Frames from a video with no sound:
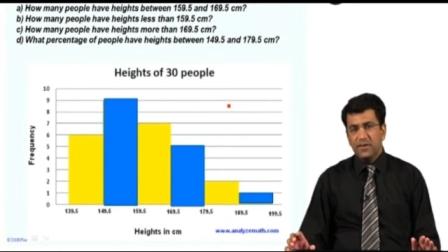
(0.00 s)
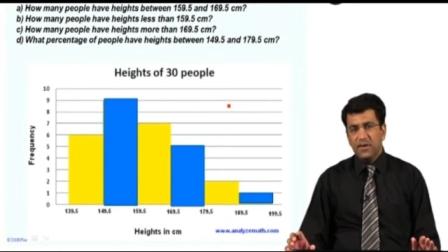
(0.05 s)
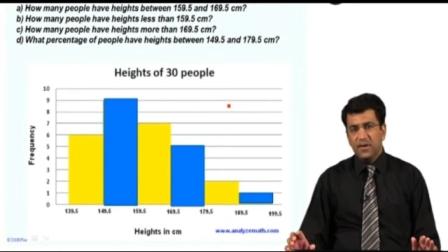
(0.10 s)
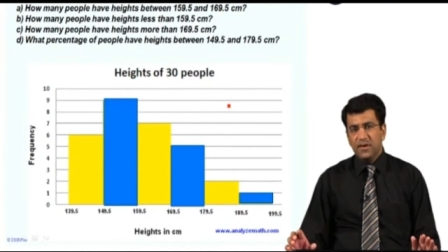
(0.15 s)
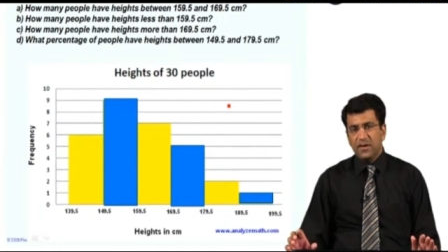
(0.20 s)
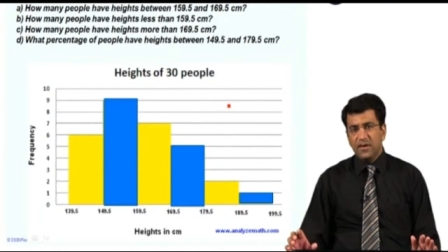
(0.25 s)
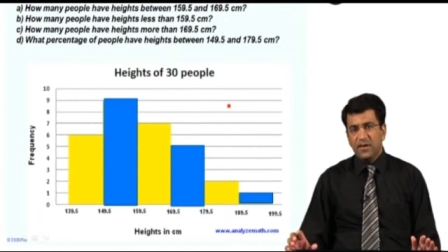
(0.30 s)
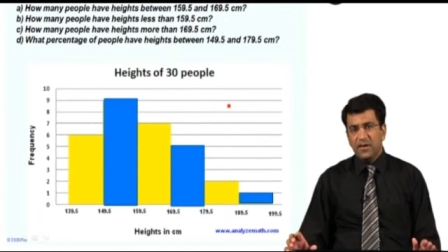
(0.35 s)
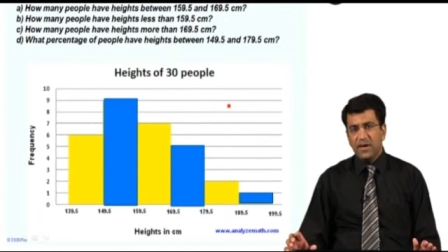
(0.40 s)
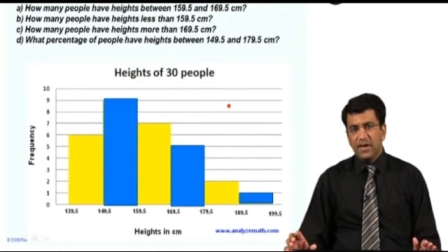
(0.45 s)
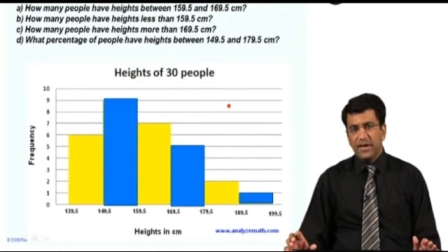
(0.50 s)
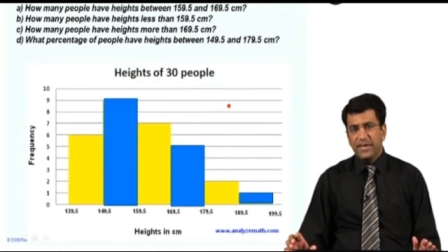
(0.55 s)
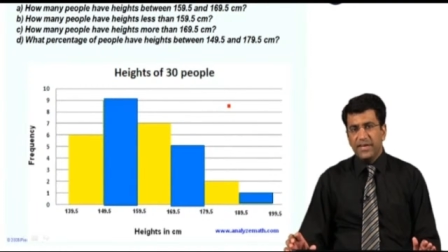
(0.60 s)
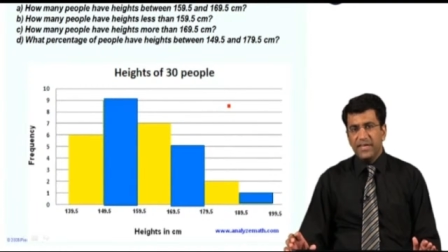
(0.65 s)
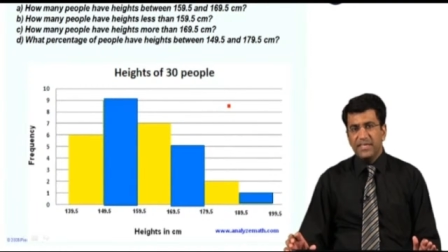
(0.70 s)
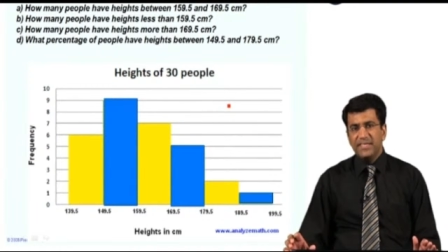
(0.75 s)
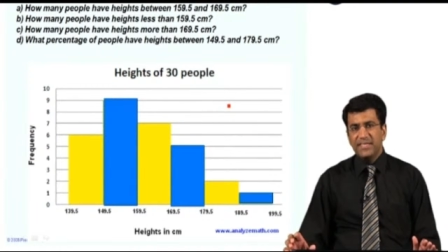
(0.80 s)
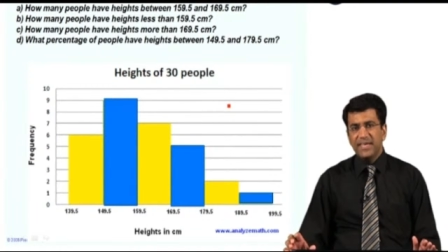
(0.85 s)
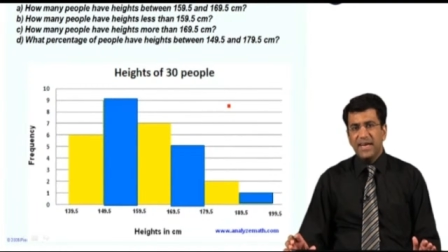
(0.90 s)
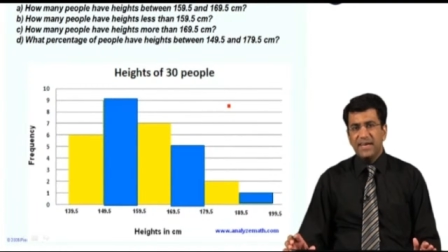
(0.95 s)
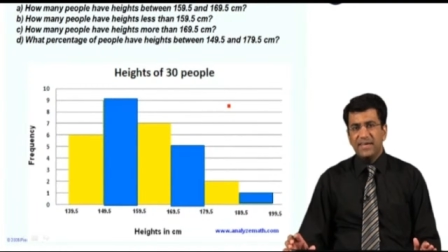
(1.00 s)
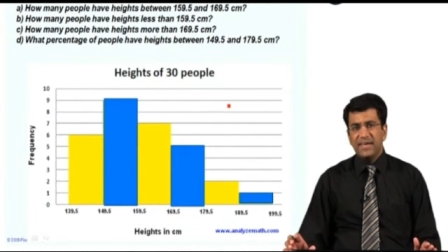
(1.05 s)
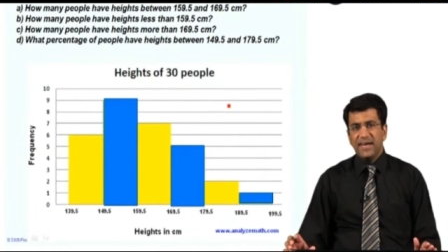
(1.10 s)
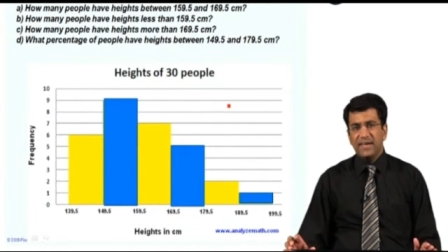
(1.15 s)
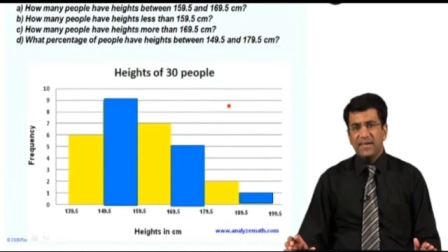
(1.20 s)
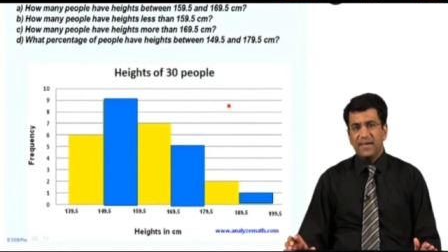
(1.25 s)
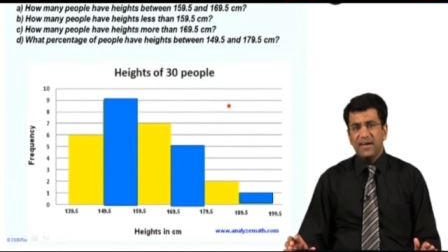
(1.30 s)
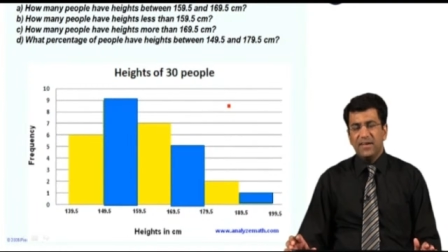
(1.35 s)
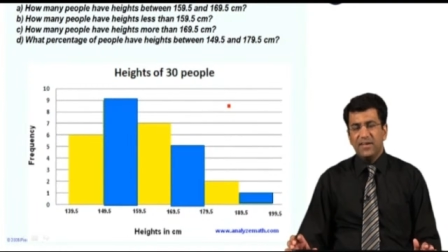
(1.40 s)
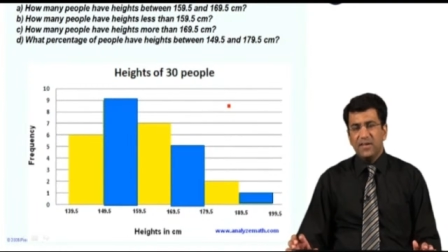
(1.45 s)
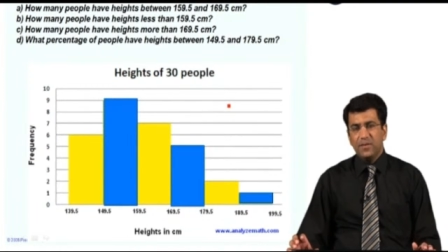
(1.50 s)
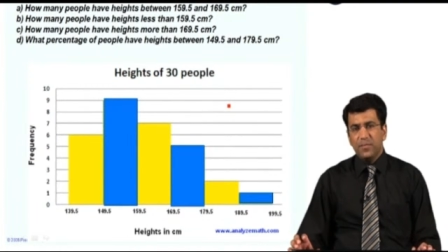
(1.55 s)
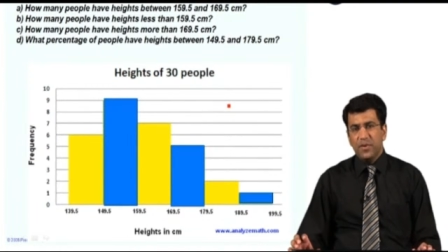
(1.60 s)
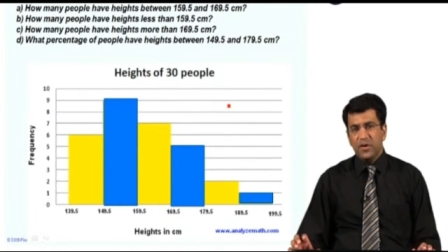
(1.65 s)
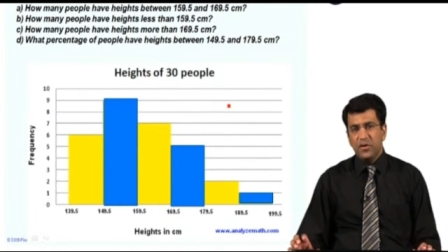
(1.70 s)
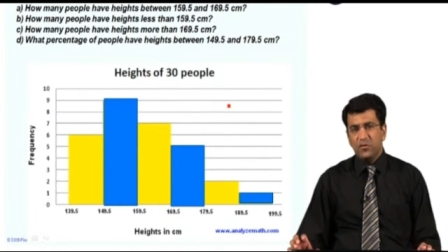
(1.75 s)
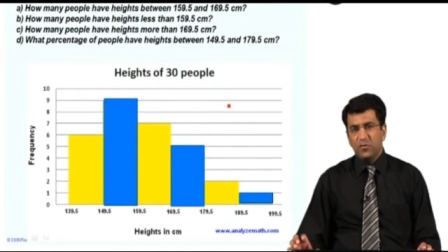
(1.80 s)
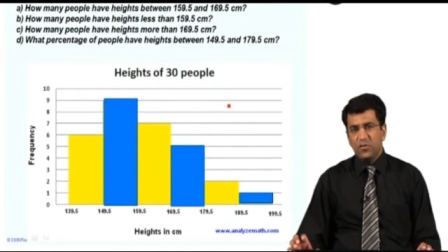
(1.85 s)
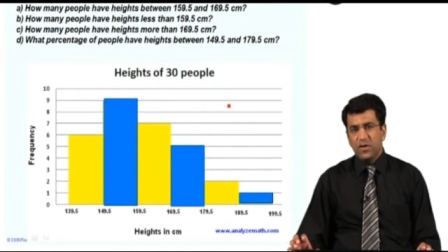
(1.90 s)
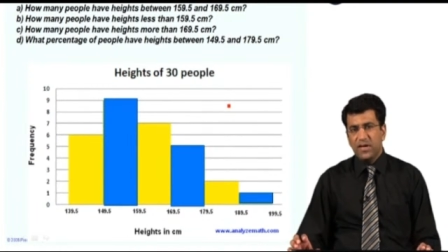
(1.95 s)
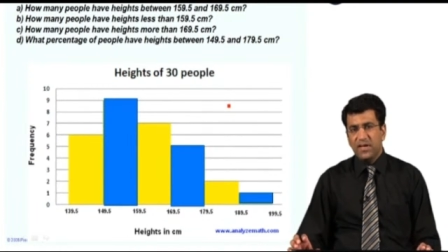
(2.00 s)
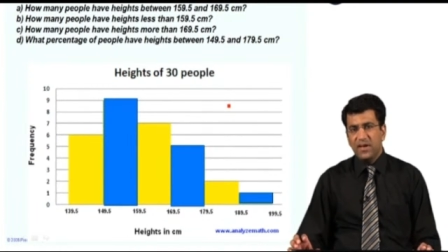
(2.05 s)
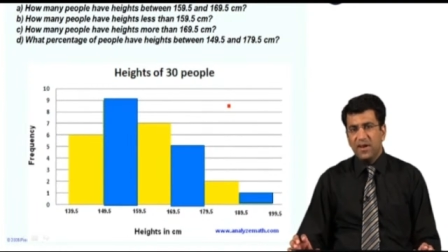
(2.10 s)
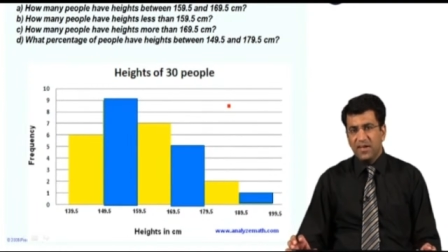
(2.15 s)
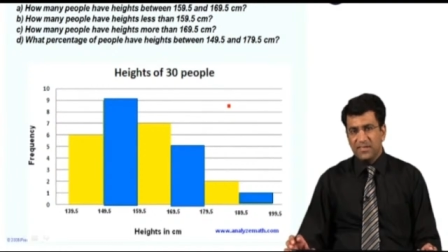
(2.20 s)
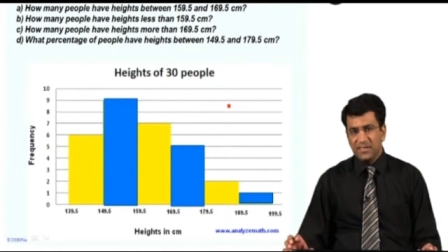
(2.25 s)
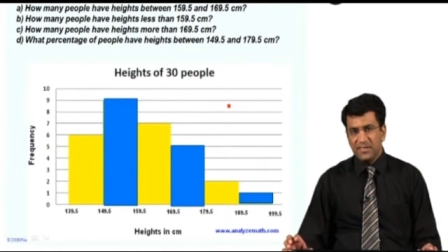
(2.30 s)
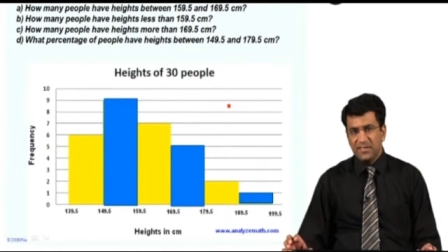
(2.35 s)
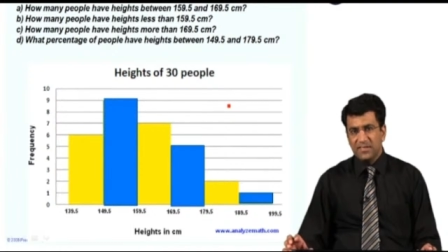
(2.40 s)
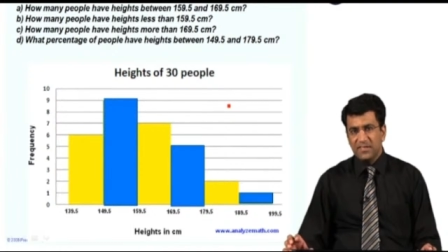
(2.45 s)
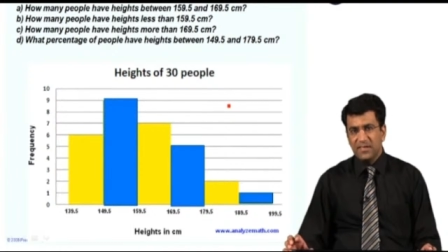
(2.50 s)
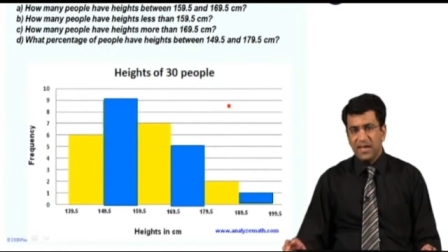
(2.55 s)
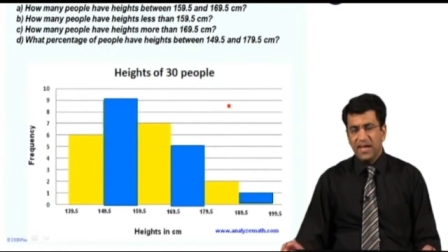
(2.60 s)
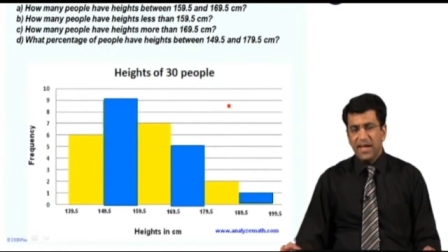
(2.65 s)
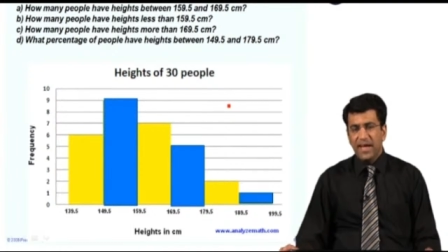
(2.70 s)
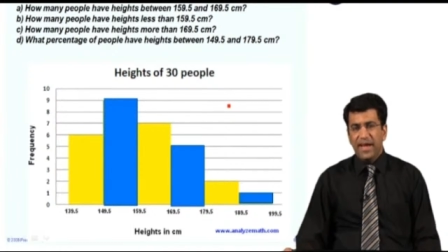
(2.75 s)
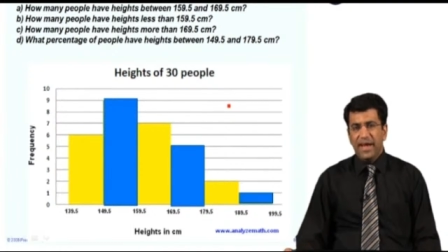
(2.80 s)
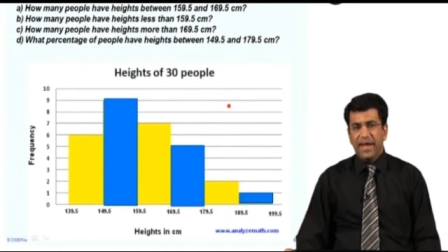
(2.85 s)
arrange that data in a particular classes,